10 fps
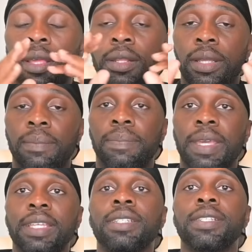The
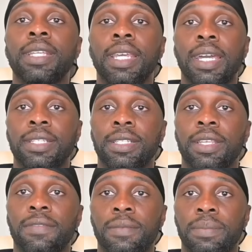biggest thing I
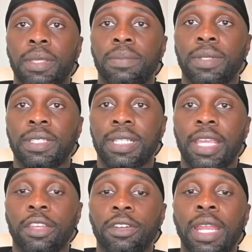see from people is
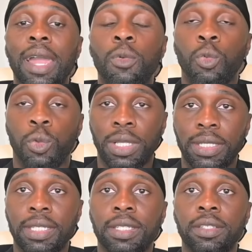that you're not
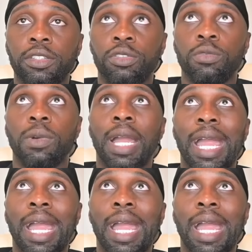willing to